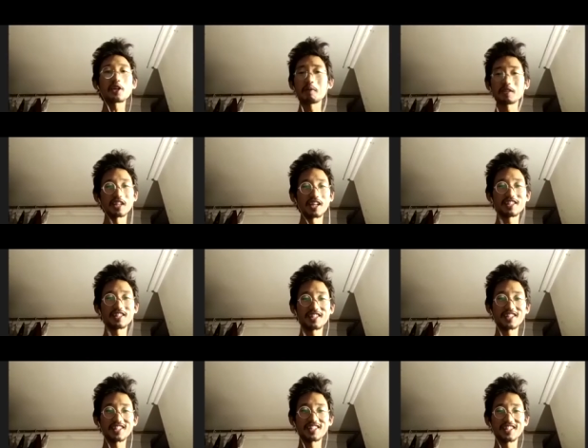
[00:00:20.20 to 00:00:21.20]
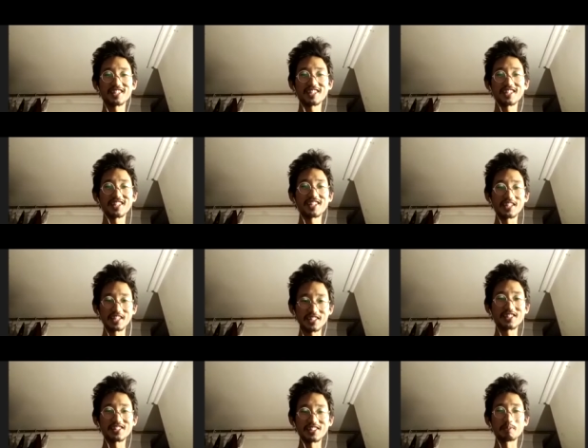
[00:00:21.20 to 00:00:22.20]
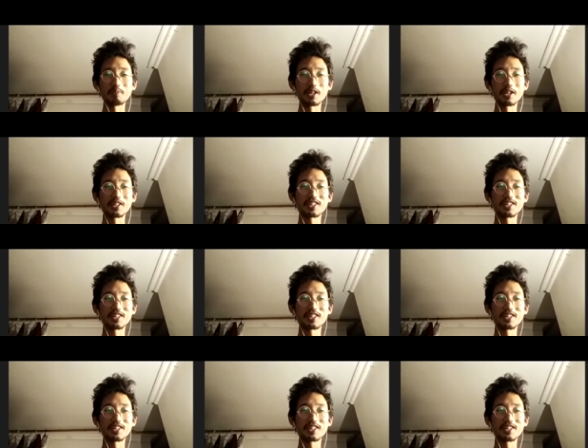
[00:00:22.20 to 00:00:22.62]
but I think uh, English is better.